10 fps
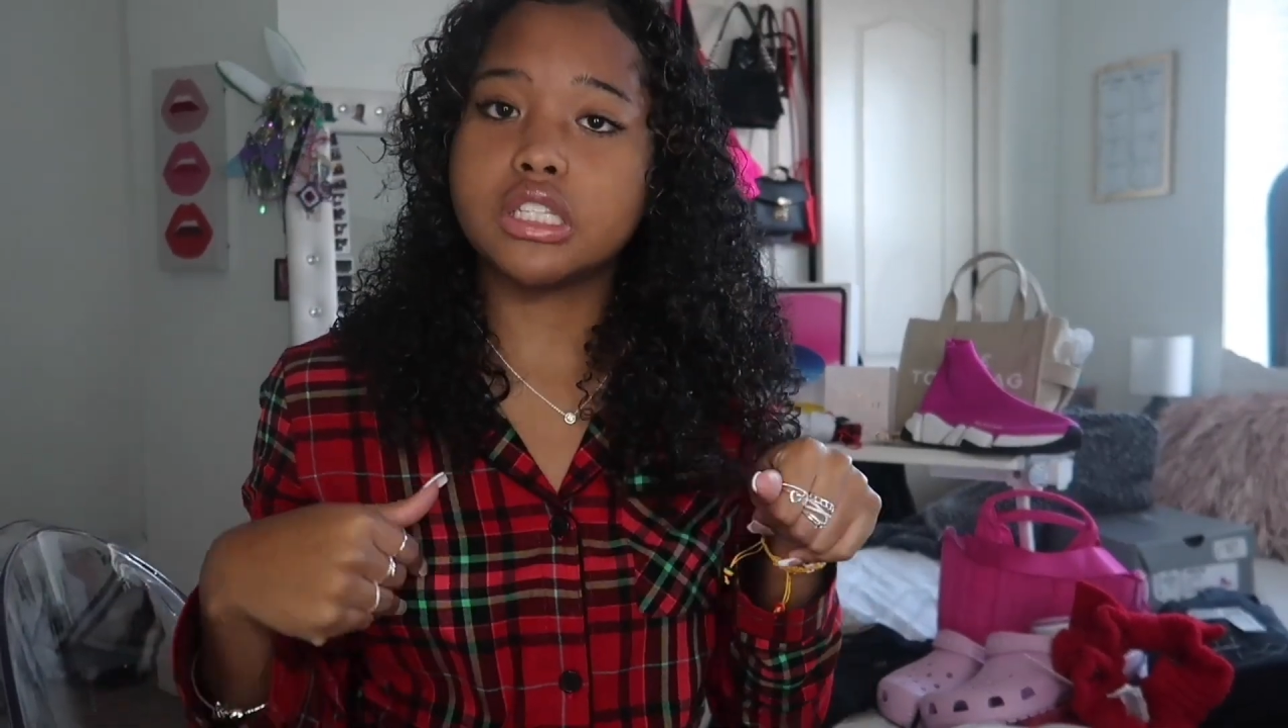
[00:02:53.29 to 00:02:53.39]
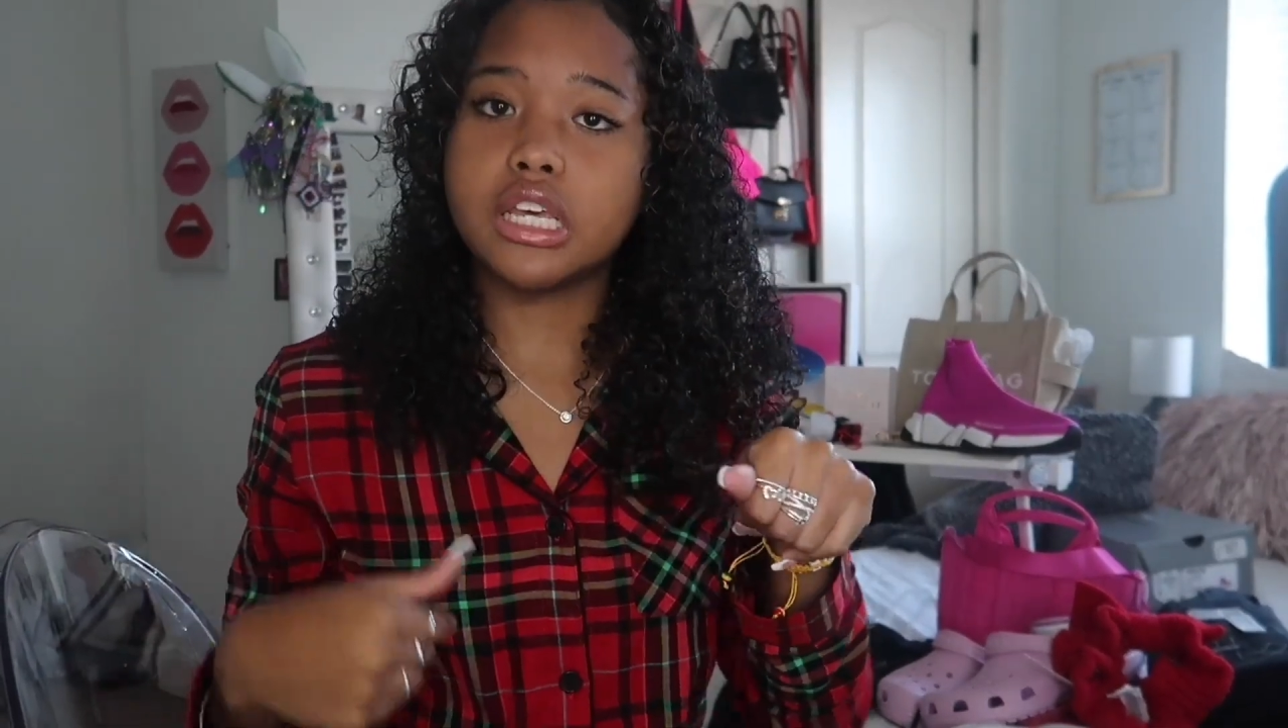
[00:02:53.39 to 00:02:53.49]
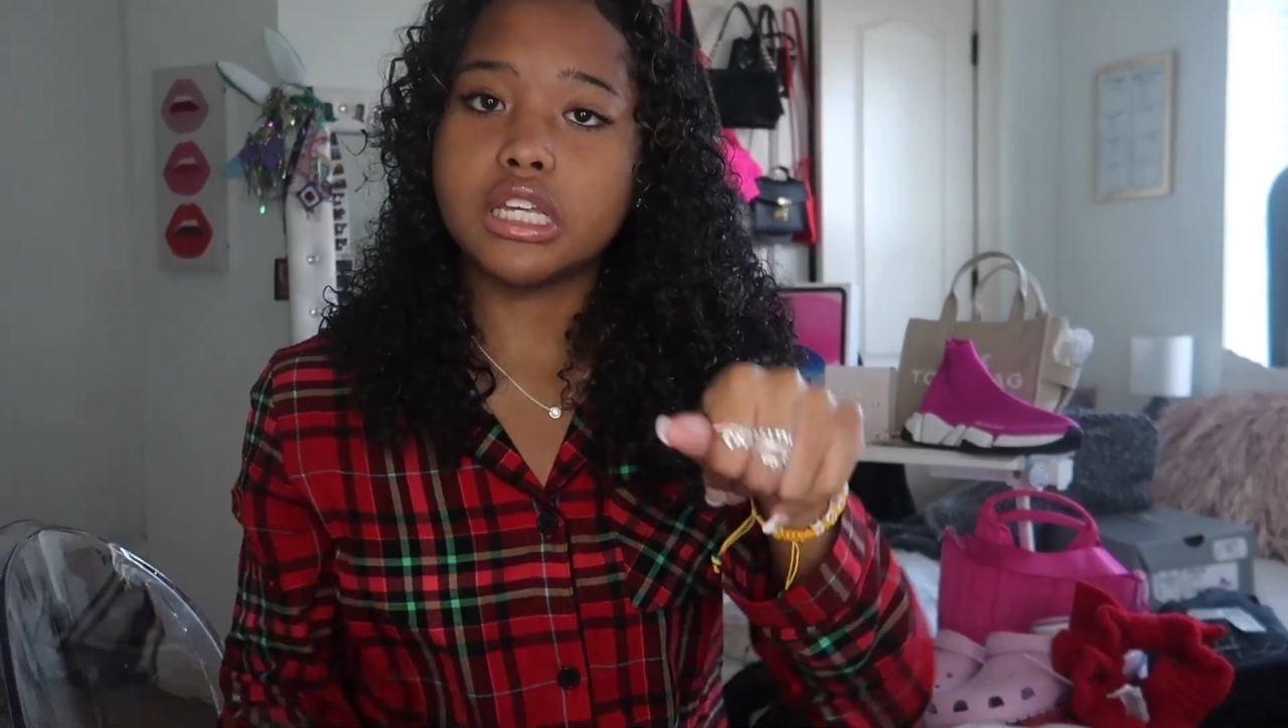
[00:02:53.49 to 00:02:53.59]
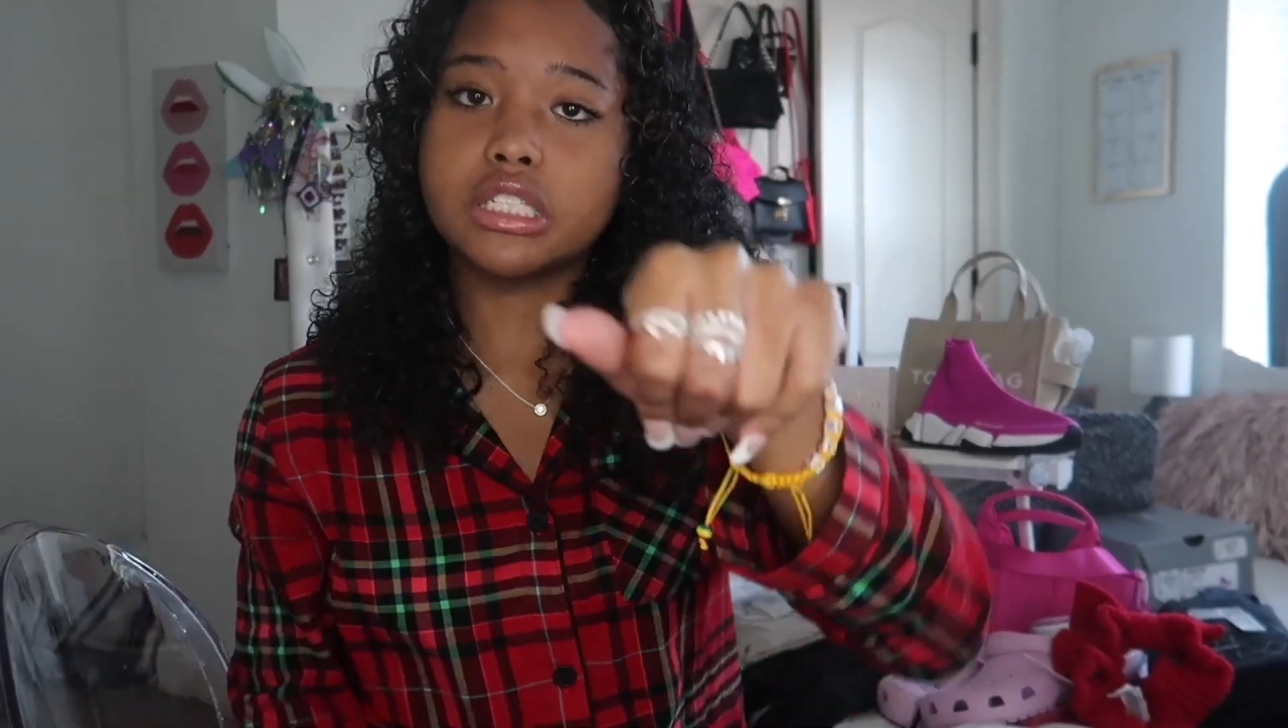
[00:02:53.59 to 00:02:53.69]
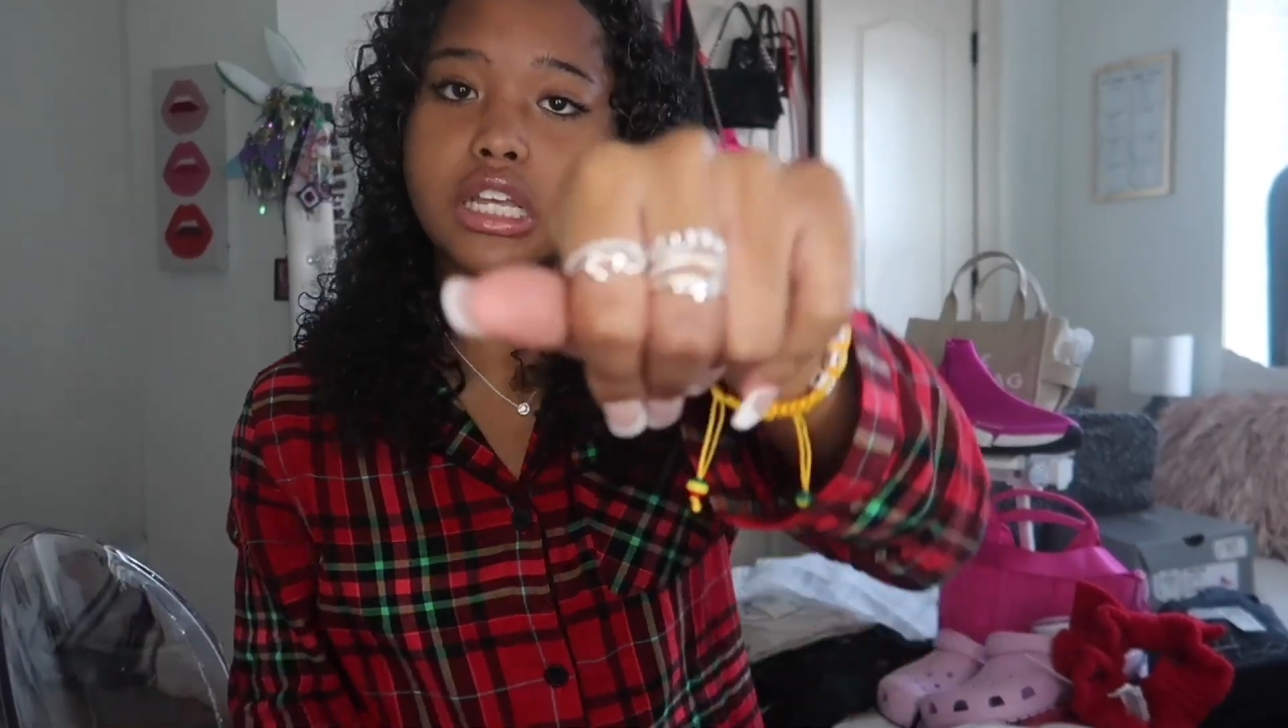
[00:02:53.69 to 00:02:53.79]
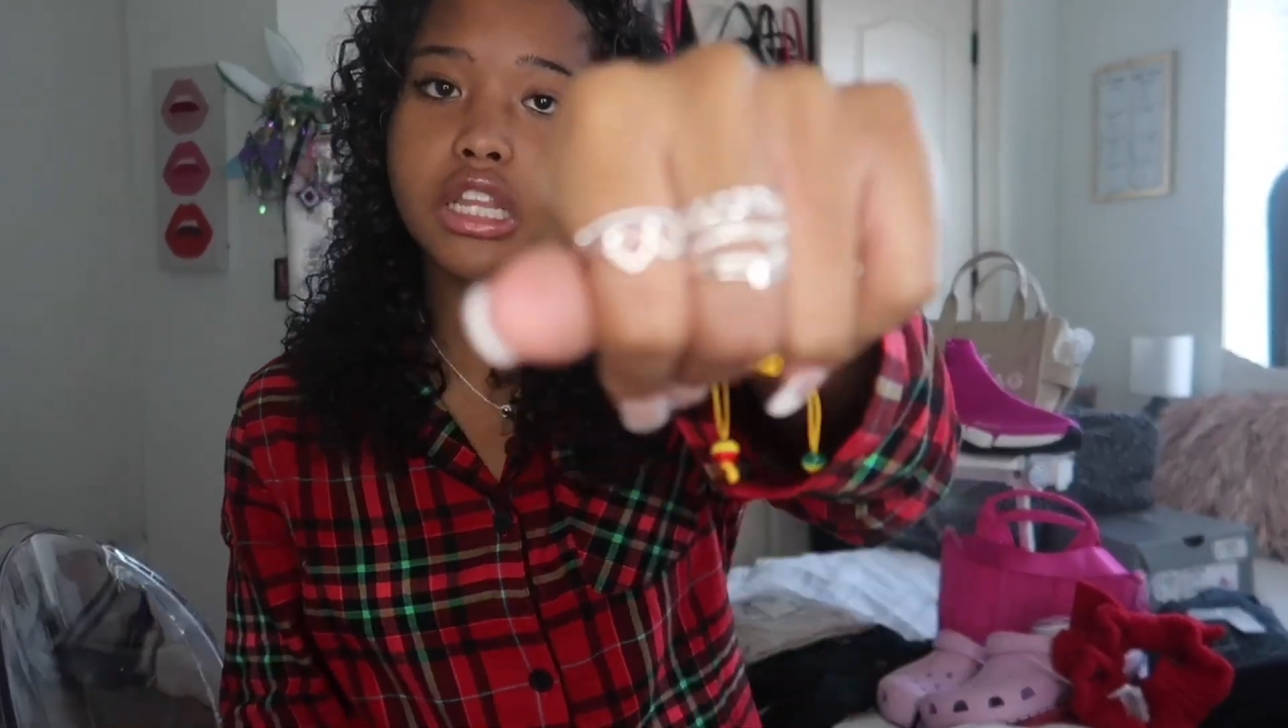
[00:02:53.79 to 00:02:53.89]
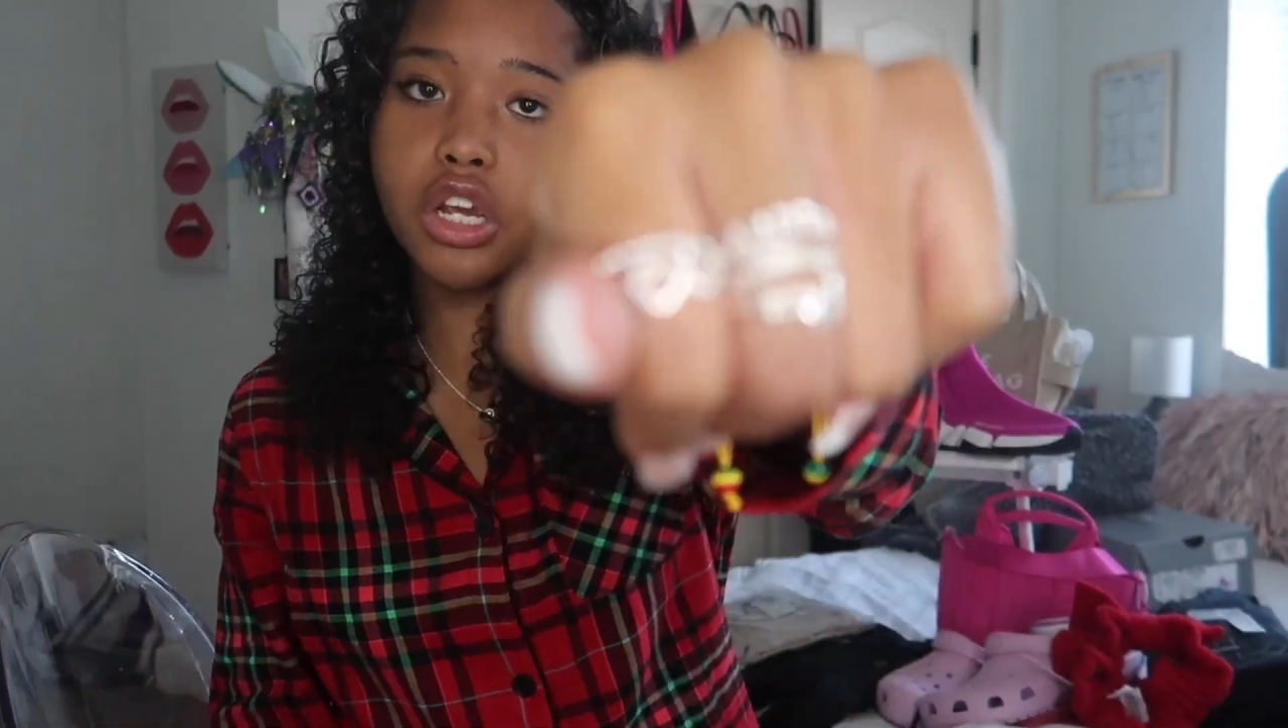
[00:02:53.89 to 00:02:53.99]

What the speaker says: things in